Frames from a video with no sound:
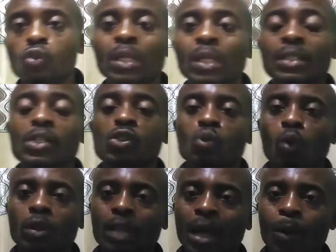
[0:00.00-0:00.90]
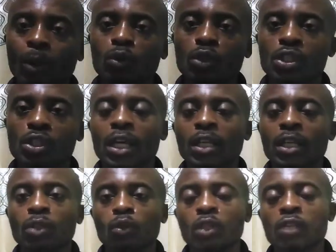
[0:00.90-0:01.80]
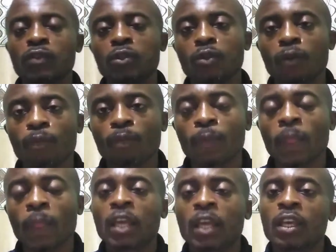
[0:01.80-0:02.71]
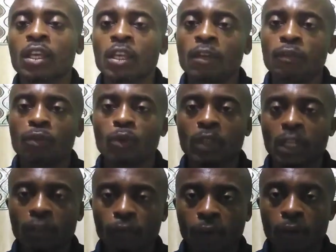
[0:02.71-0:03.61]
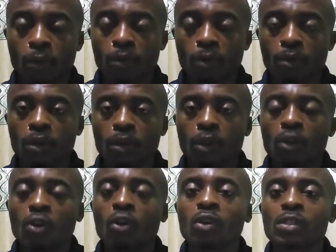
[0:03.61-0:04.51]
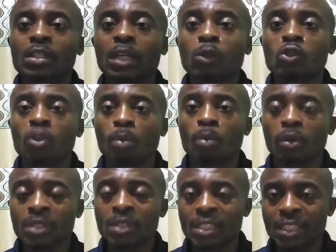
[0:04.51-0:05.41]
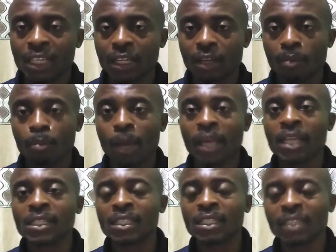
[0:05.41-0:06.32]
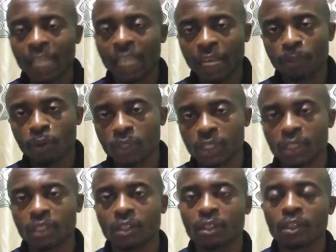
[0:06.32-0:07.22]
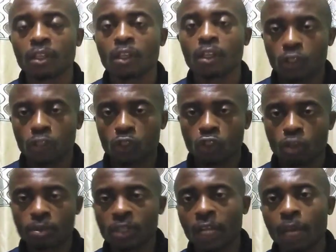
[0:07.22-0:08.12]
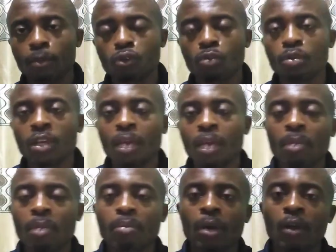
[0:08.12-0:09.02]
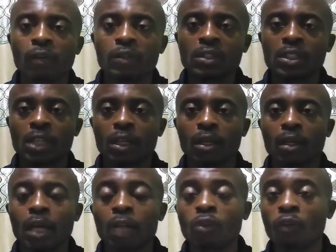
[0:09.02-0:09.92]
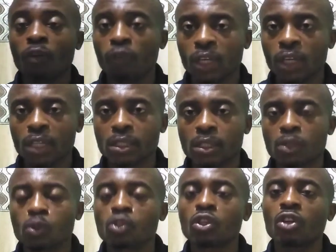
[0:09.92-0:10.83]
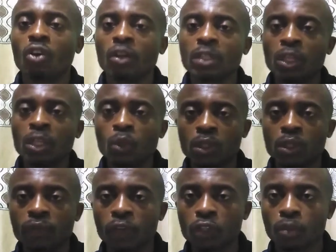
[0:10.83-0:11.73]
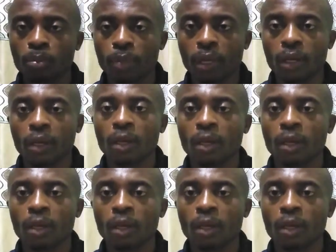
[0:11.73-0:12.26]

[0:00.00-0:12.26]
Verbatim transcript: that is what I want to share in today's video. If you get value, consider to support this channel by hitting the like button. Subscribe to be a member of this channel and don't forget to turn on the notification bell